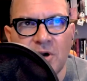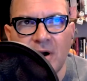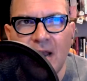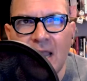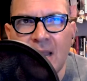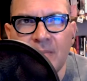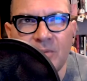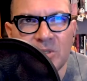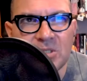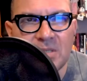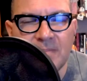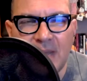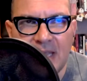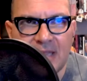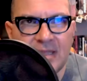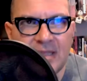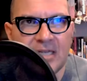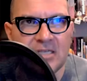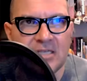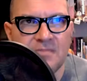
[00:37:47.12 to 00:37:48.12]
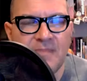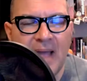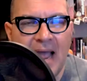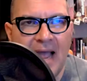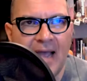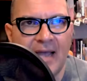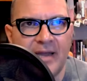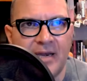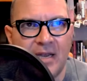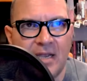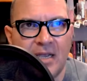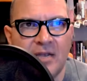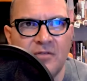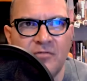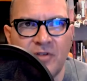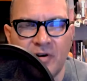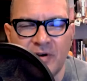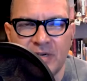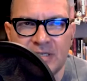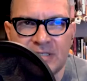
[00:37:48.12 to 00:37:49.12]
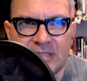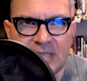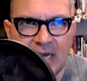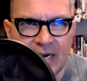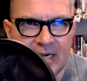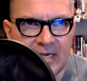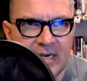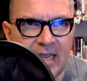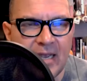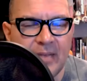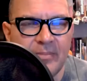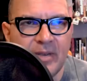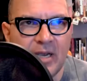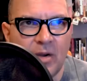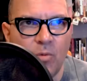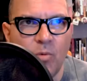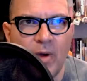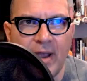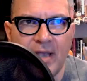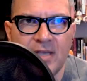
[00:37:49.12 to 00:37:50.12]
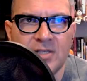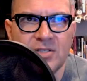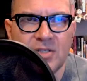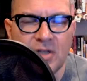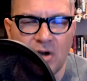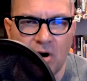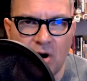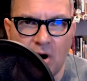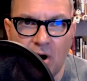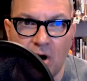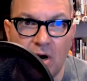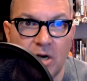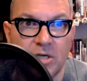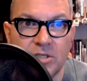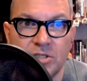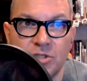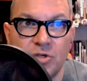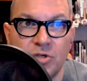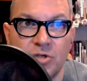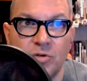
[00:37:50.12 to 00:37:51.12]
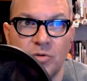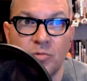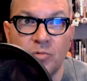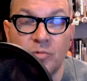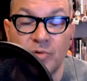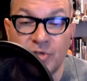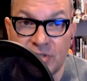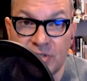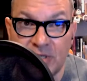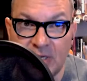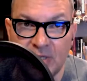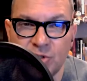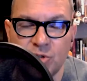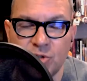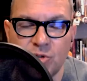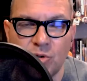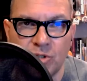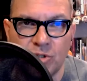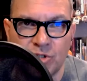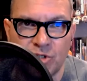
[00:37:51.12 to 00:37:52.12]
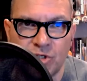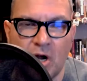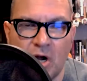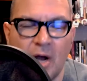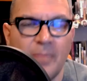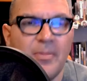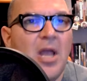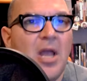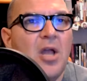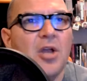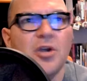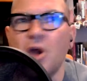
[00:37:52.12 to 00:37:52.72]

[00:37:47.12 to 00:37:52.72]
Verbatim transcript: are able to make things bad in very dynamic ways that are hard to resist or stop.